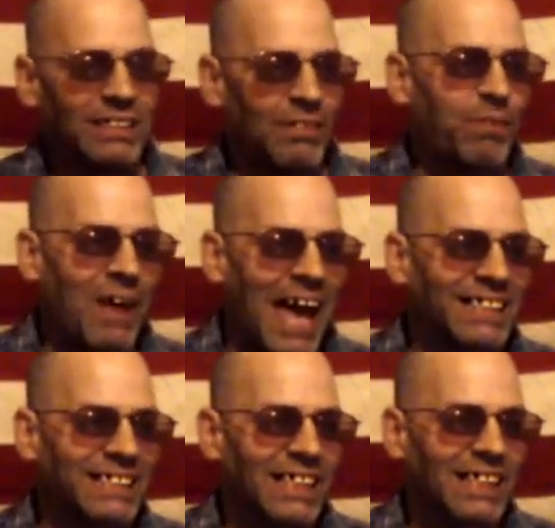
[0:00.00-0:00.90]

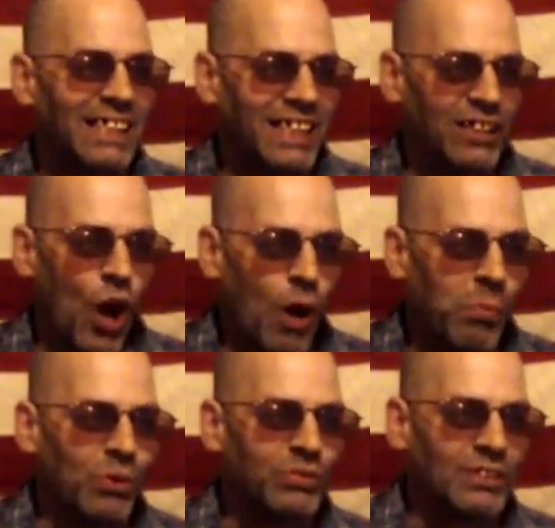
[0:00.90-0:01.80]
fact that
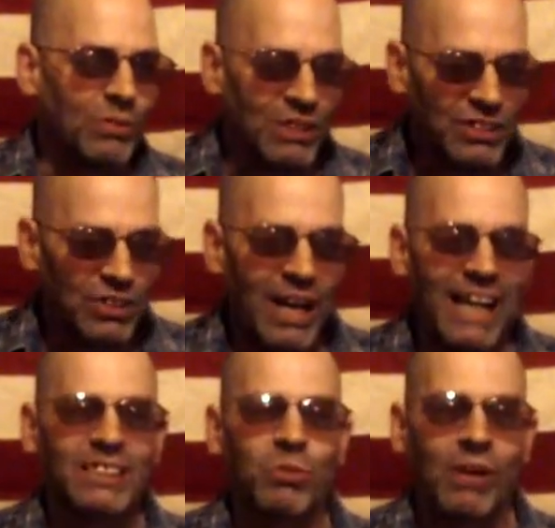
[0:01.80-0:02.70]
nobles and
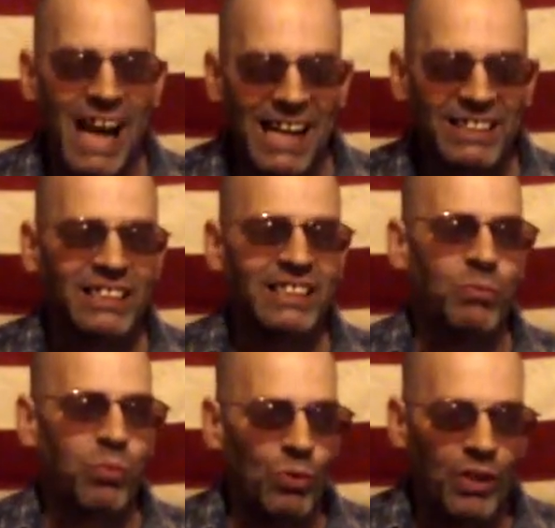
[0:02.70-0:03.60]
aristocrats were actually
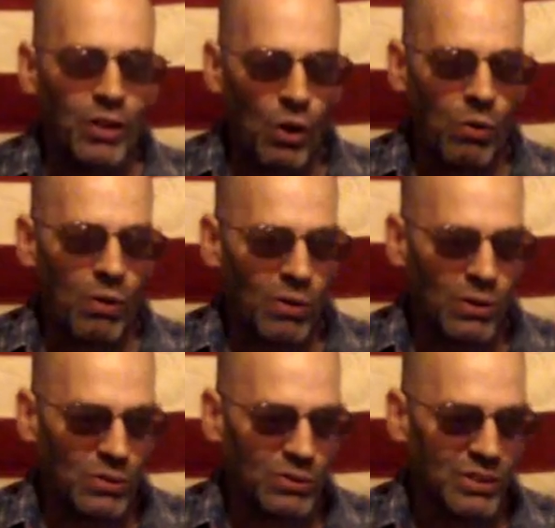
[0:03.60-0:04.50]
the lower
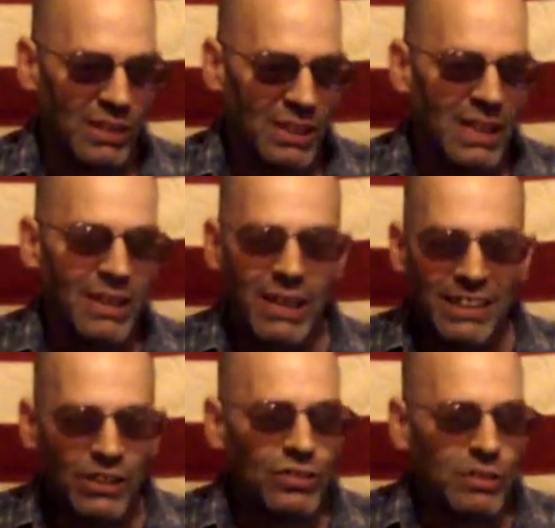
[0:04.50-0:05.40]
royals. It
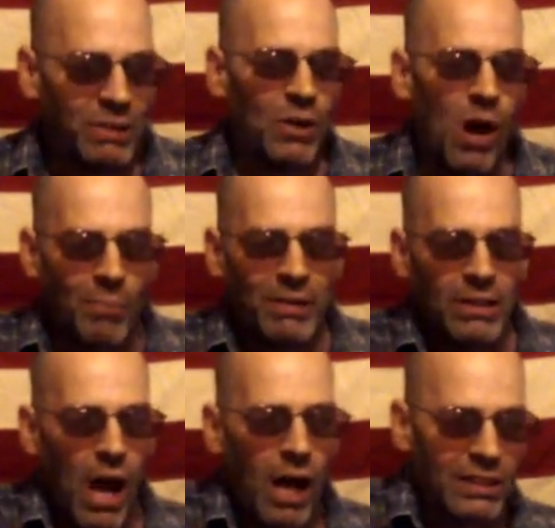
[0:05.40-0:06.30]
used to be common
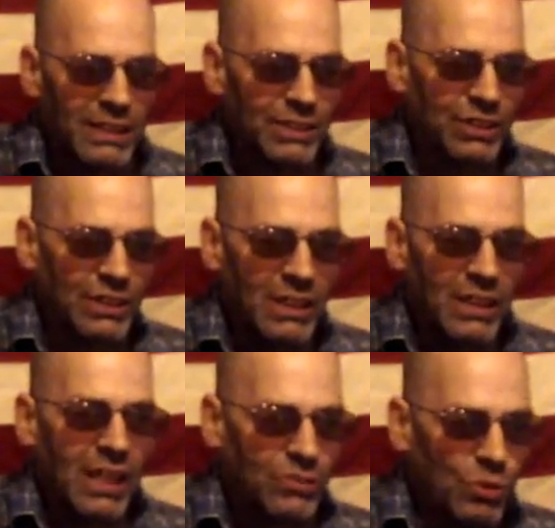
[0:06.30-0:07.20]
knowledge
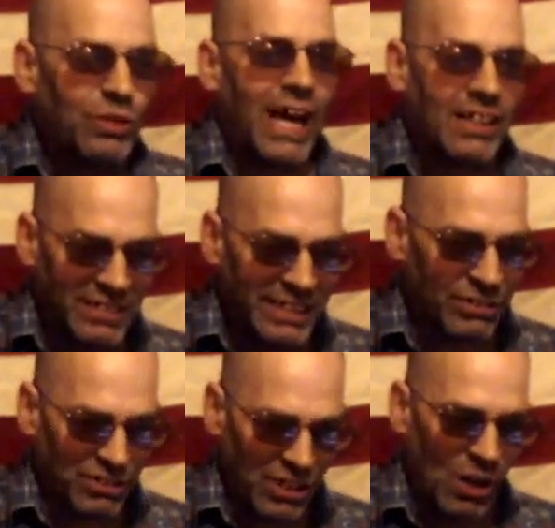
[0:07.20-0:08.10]
2,000
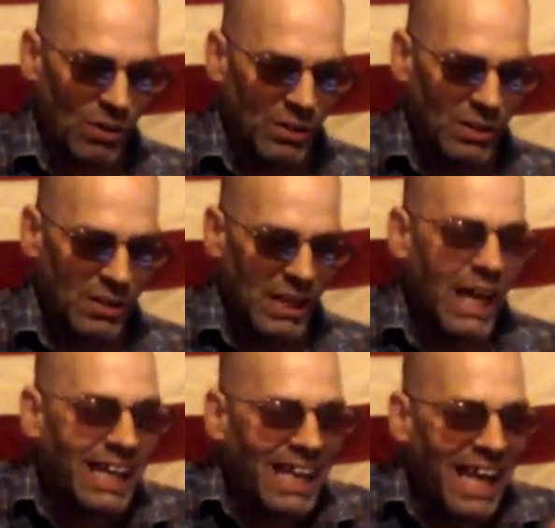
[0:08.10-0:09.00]
years ago.
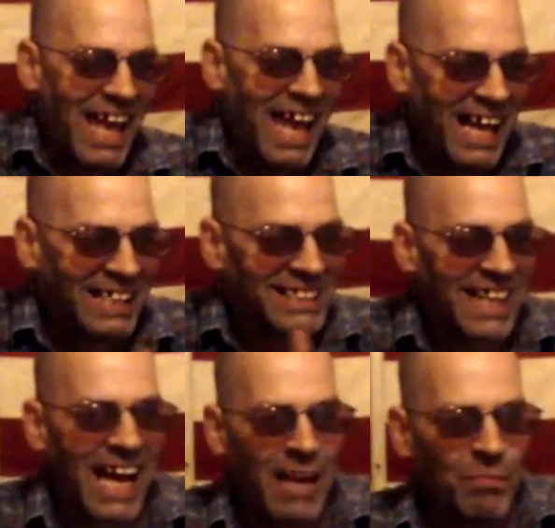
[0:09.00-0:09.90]
And as
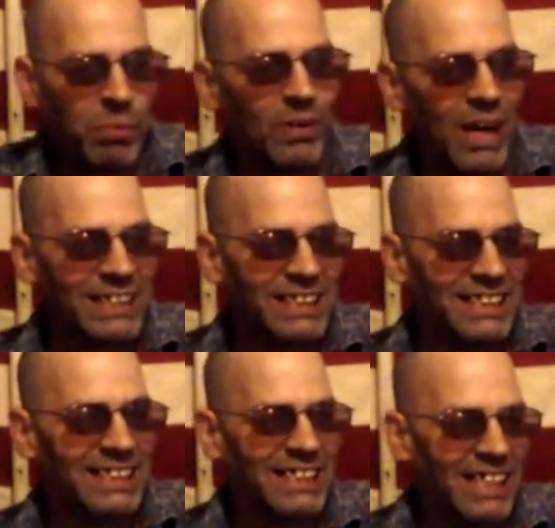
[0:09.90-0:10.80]
time
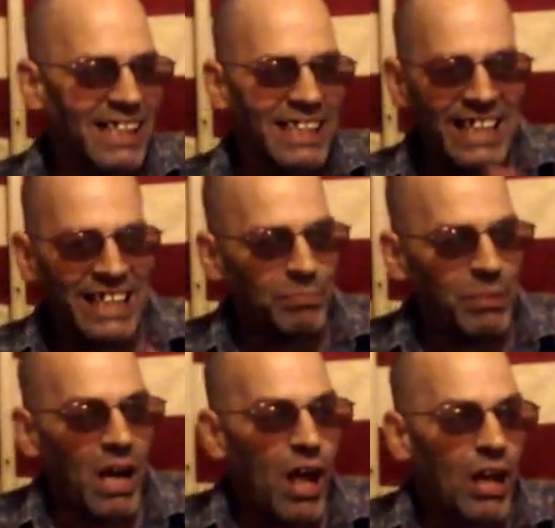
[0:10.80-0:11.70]
progresses, they keep
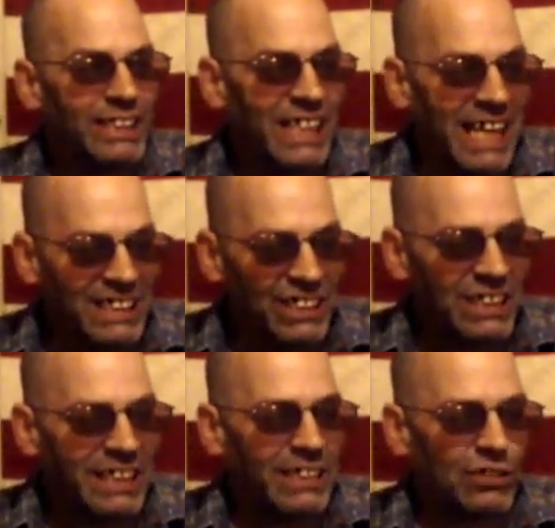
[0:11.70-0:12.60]

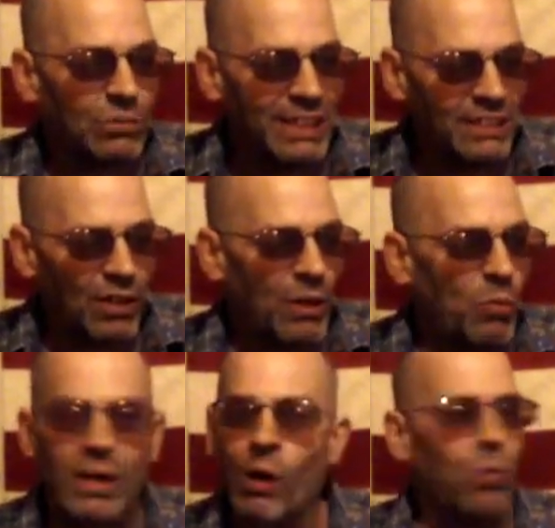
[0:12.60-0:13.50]
changing history so that
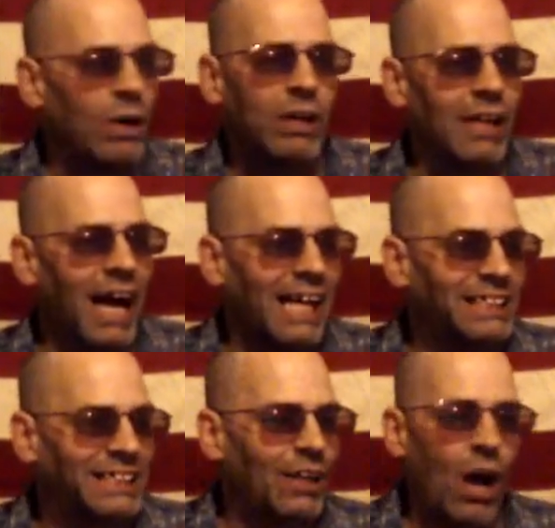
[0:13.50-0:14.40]
we don't
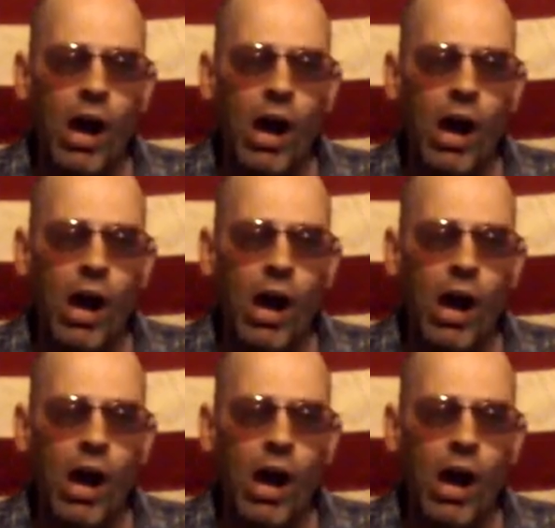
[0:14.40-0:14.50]
realize that,